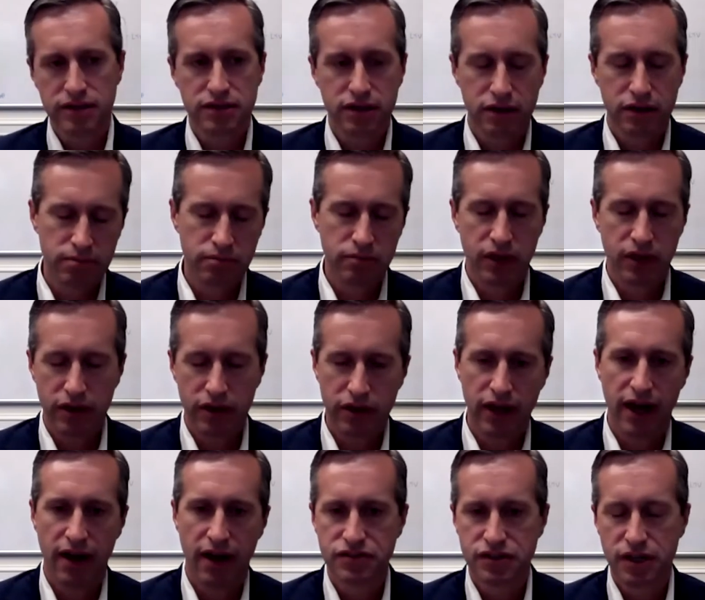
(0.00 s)
They
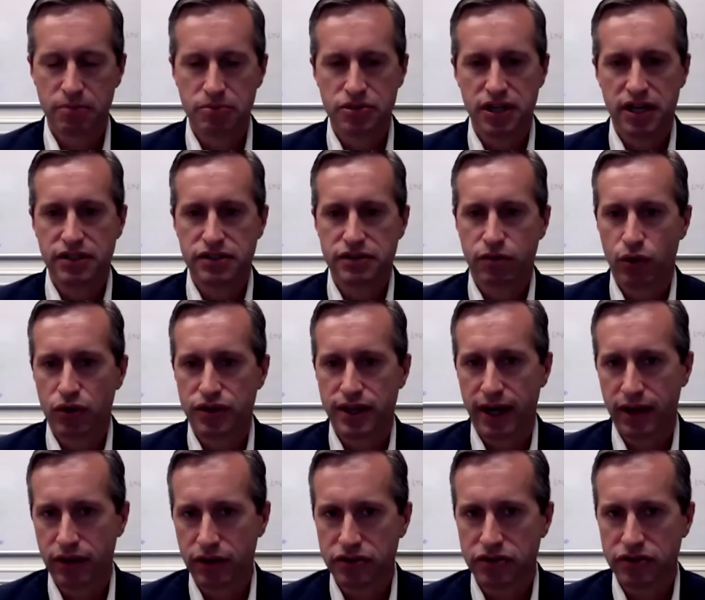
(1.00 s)
have some sense of what
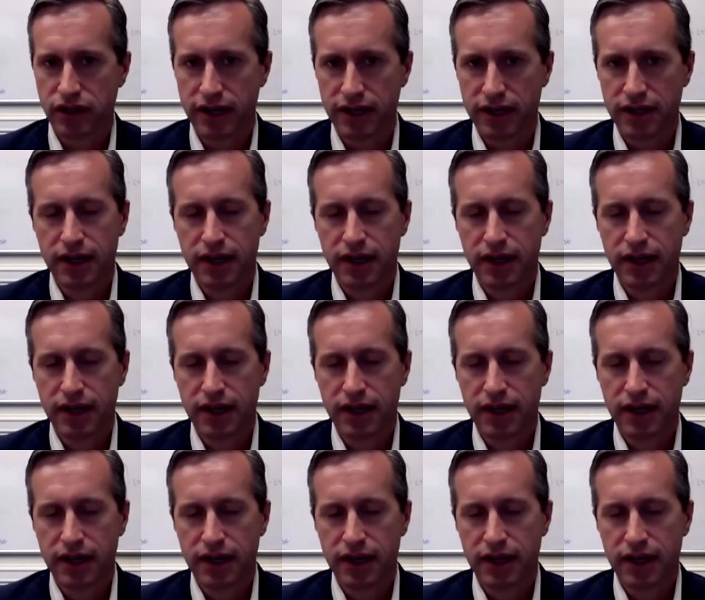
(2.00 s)
that looks like.